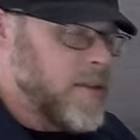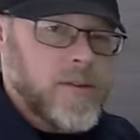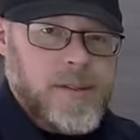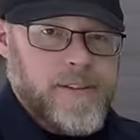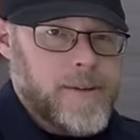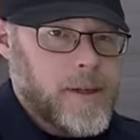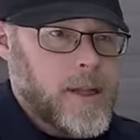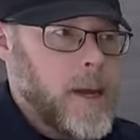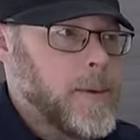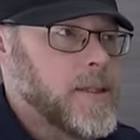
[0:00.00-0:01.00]
there's different
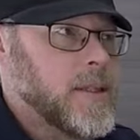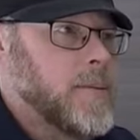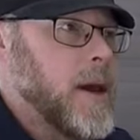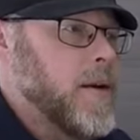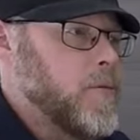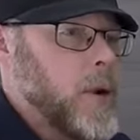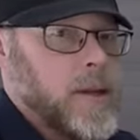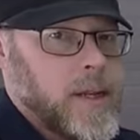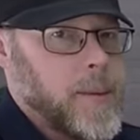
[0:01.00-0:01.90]
climates, the amount of wind,